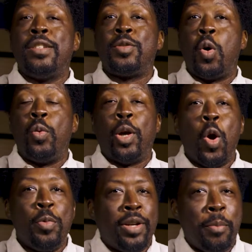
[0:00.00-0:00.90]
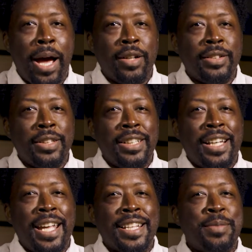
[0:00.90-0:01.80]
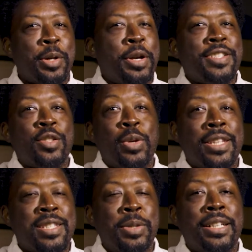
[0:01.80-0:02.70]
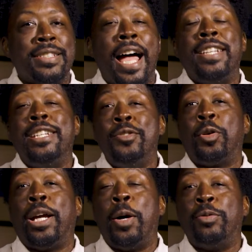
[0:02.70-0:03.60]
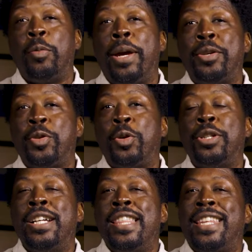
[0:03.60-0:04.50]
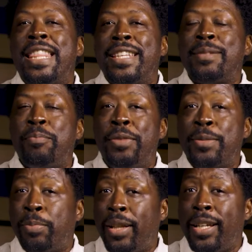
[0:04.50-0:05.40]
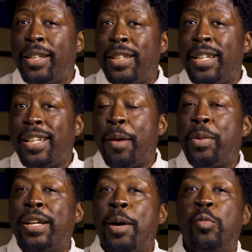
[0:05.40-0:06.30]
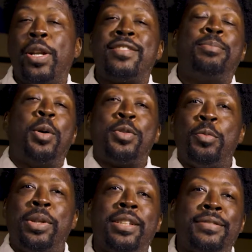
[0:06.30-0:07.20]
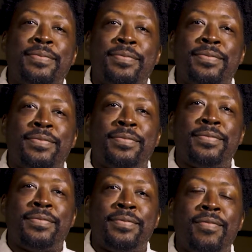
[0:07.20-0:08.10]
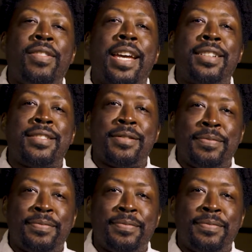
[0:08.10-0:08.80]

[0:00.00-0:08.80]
So we hope you come out and experience this with us because I need your help to make sure that this play can become what it's supposed to be. Thanks.